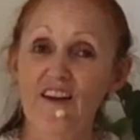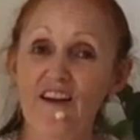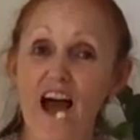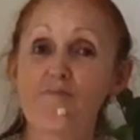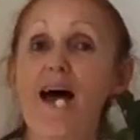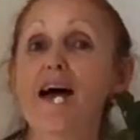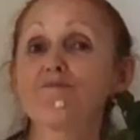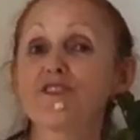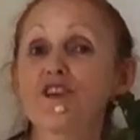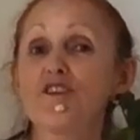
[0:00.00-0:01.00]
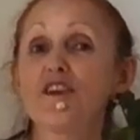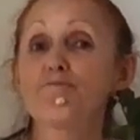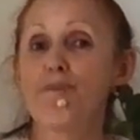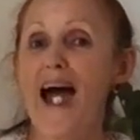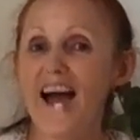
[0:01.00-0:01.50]
I'm absolutely
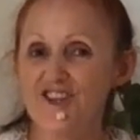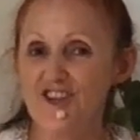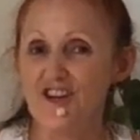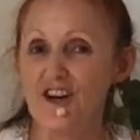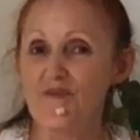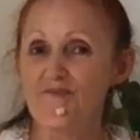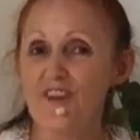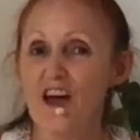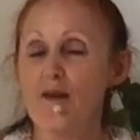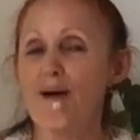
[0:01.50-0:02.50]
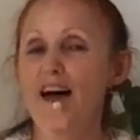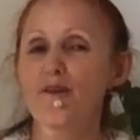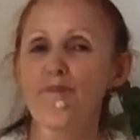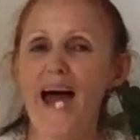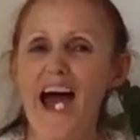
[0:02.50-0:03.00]
passionate about the
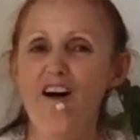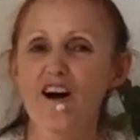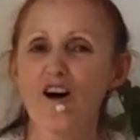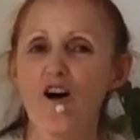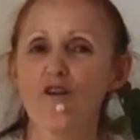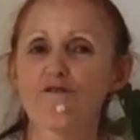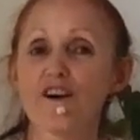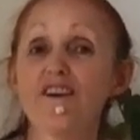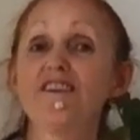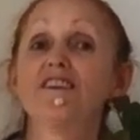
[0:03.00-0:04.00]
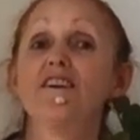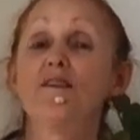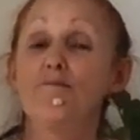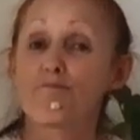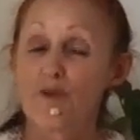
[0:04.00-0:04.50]
power of
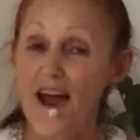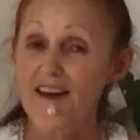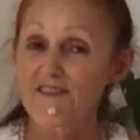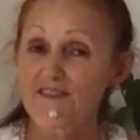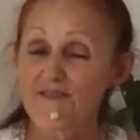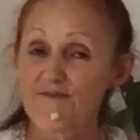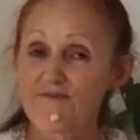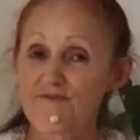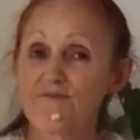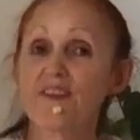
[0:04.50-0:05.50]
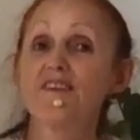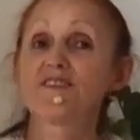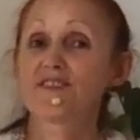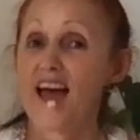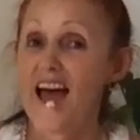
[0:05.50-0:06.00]
breath,
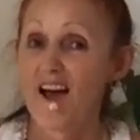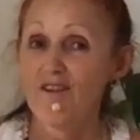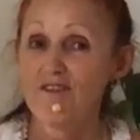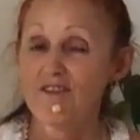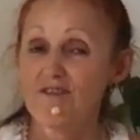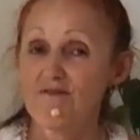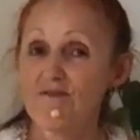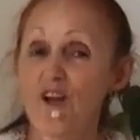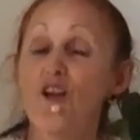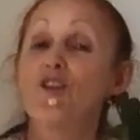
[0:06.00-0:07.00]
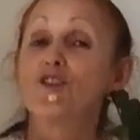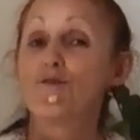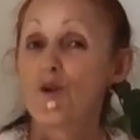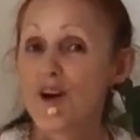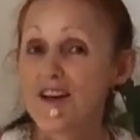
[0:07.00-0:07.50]
sound, the
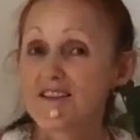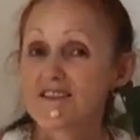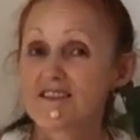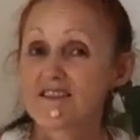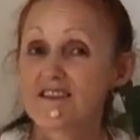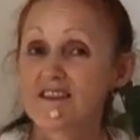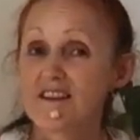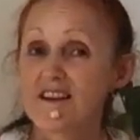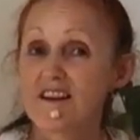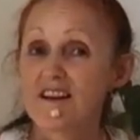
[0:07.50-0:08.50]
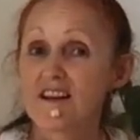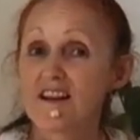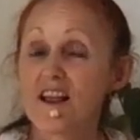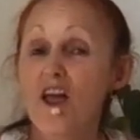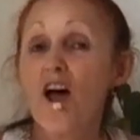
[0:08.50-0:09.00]
voice,
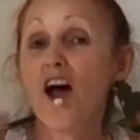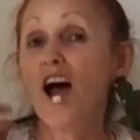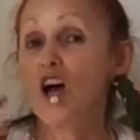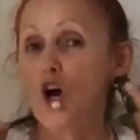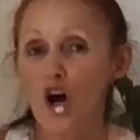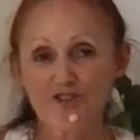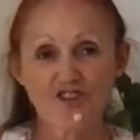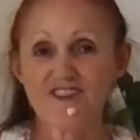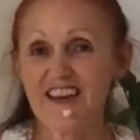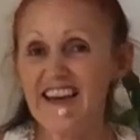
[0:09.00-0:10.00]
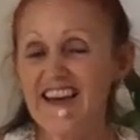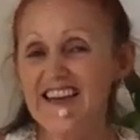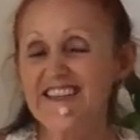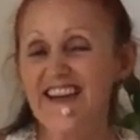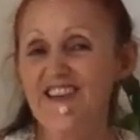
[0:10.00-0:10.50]
conscious healing
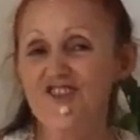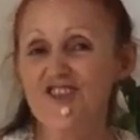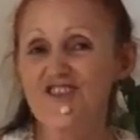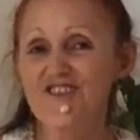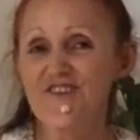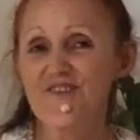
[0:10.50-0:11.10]
intention,